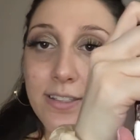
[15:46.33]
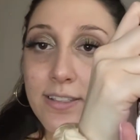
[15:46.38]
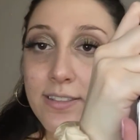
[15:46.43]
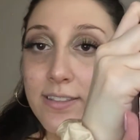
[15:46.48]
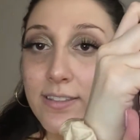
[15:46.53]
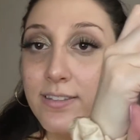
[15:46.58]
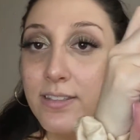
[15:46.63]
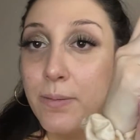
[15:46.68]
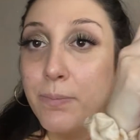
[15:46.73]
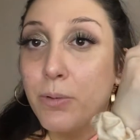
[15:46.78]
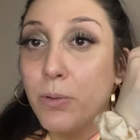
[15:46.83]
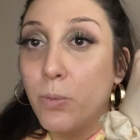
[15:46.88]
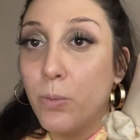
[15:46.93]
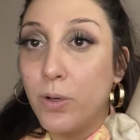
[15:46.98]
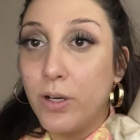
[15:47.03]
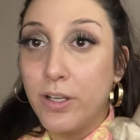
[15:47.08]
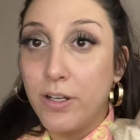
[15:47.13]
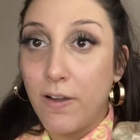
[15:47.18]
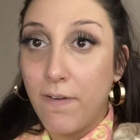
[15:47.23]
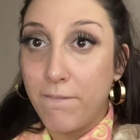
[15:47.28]
this is number
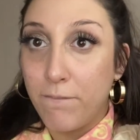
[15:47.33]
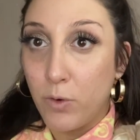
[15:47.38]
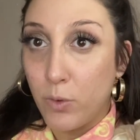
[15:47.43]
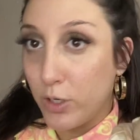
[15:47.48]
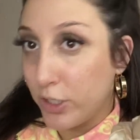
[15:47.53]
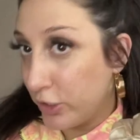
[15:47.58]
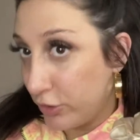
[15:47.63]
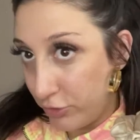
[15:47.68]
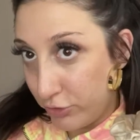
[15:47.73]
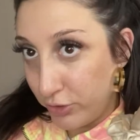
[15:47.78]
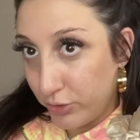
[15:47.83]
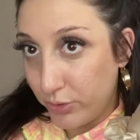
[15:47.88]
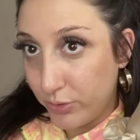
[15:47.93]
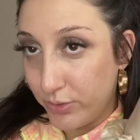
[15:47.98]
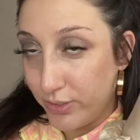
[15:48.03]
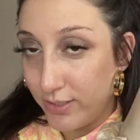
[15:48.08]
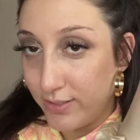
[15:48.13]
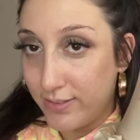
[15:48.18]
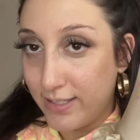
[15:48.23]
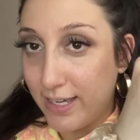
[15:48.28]
one for June,
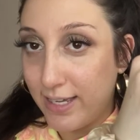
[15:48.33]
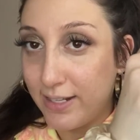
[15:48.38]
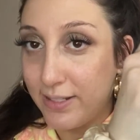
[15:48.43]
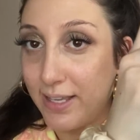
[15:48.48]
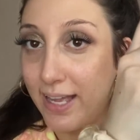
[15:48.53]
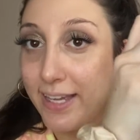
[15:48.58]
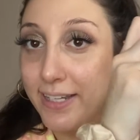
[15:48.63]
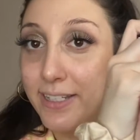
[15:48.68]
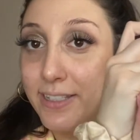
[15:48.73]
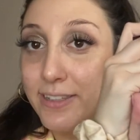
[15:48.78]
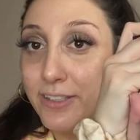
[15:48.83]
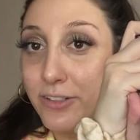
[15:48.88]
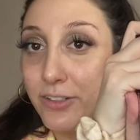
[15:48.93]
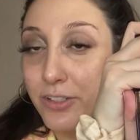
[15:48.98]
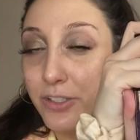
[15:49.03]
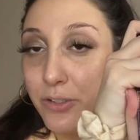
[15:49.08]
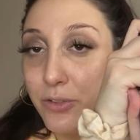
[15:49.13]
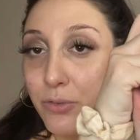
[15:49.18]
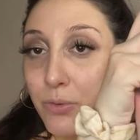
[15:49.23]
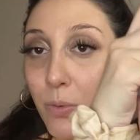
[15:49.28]
is that I can
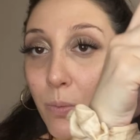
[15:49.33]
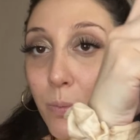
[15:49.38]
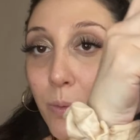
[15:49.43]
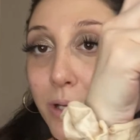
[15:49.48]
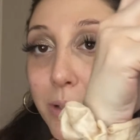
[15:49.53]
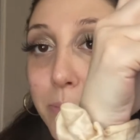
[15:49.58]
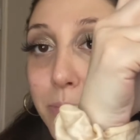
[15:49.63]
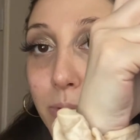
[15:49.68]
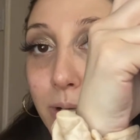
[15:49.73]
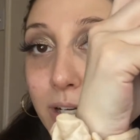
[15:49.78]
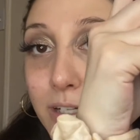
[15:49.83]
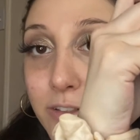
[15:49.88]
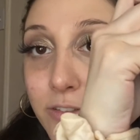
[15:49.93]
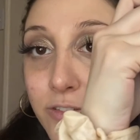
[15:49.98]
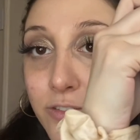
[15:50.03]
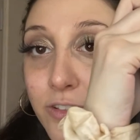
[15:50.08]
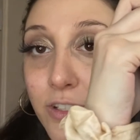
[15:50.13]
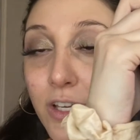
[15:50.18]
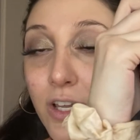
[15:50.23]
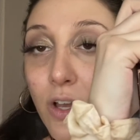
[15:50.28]
literally use one
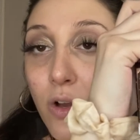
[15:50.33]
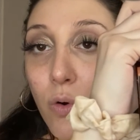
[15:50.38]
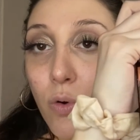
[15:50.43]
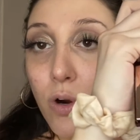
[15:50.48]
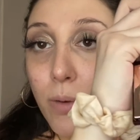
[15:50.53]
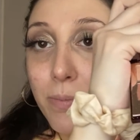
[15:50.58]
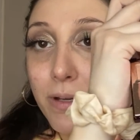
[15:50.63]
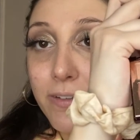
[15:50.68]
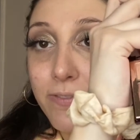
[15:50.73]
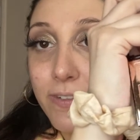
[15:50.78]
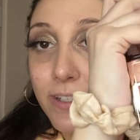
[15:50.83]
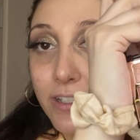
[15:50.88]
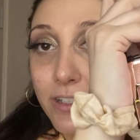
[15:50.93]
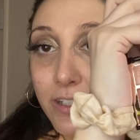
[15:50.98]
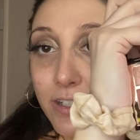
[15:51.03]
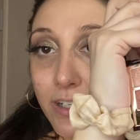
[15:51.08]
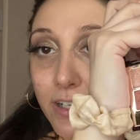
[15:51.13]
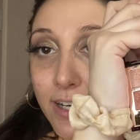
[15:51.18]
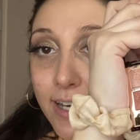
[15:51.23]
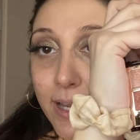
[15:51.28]
brush or my
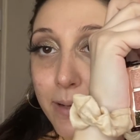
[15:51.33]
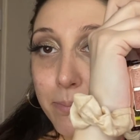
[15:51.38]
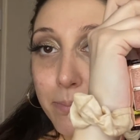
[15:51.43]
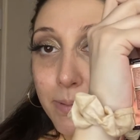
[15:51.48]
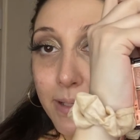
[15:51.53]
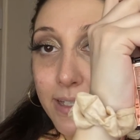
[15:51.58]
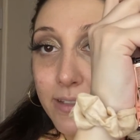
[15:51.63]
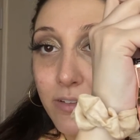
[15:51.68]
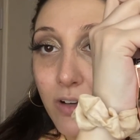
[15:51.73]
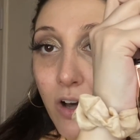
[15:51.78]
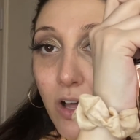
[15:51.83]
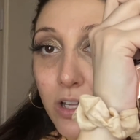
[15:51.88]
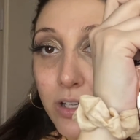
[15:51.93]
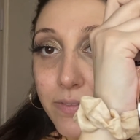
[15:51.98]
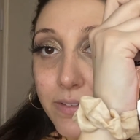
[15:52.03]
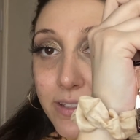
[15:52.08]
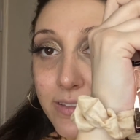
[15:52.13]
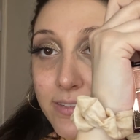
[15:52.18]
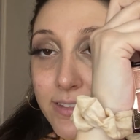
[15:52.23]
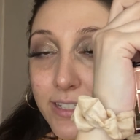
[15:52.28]
finger and blend all of
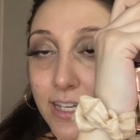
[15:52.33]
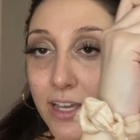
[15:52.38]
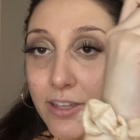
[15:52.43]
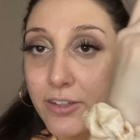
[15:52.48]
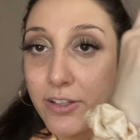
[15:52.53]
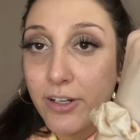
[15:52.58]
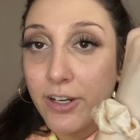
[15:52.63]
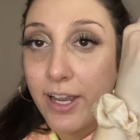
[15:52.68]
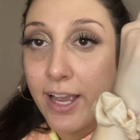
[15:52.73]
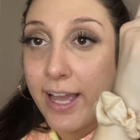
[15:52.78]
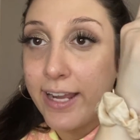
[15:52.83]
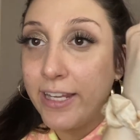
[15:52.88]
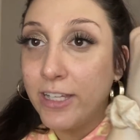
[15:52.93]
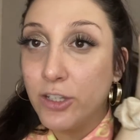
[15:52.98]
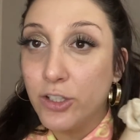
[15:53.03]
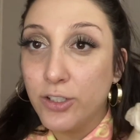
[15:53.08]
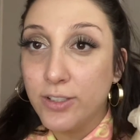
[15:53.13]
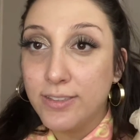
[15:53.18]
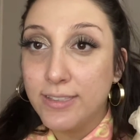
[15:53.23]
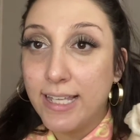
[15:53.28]
these together, and it
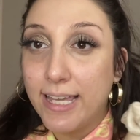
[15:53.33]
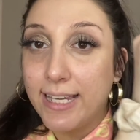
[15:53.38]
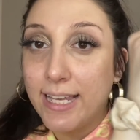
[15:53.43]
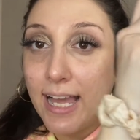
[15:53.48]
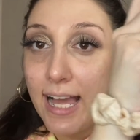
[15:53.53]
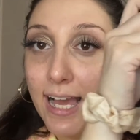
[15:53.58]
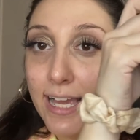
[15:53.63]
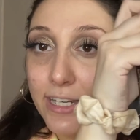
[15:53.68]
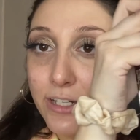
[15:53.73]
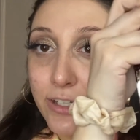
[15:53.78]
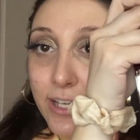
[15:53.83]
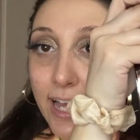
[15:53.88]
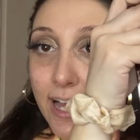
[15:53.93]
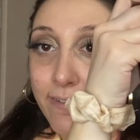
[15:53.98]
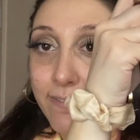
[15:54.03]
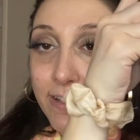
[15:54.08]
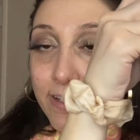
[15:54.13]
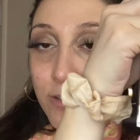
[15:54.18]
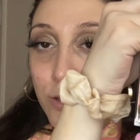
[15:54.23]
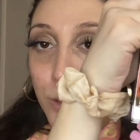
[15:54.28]
looks like I have
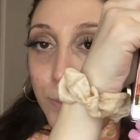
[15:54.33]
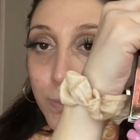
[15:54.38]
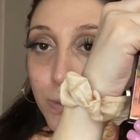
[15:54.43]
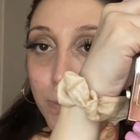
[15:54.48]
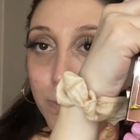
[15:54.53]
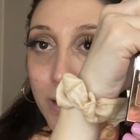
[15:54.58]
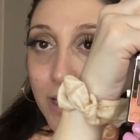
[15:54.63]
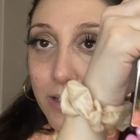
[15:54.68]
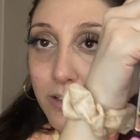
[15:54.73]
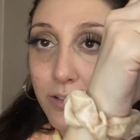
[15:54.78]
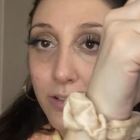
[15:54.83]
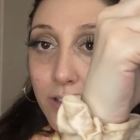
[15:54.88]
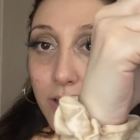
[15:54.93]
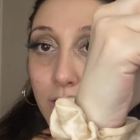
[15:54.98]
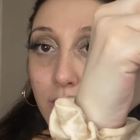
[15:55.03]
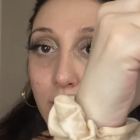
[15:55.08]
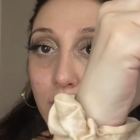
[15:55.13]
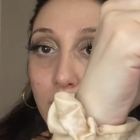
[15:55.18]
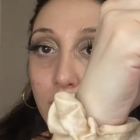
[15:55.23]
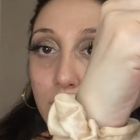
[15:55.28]
a supermodel
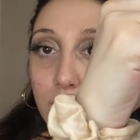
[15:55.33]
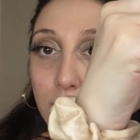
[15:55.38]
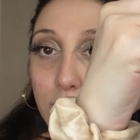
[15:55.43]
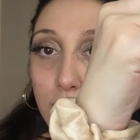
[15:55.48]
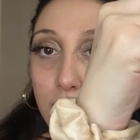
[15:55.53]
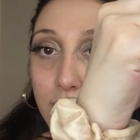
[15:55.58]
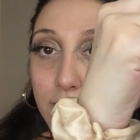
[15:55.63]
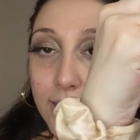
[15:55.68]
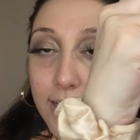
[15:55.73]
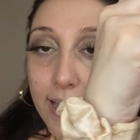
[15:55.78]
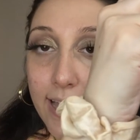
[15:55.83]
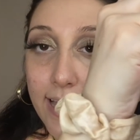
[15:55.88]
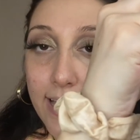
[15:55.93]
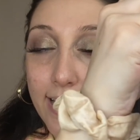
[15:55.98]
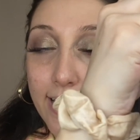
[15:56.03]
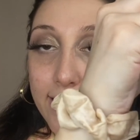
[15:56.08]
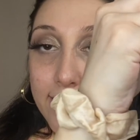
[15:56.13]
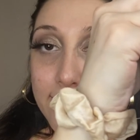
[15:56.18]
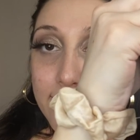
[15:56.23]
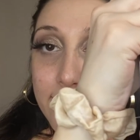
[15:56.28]
look.
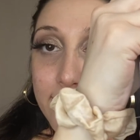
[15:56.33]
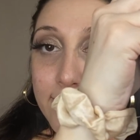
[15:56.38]
And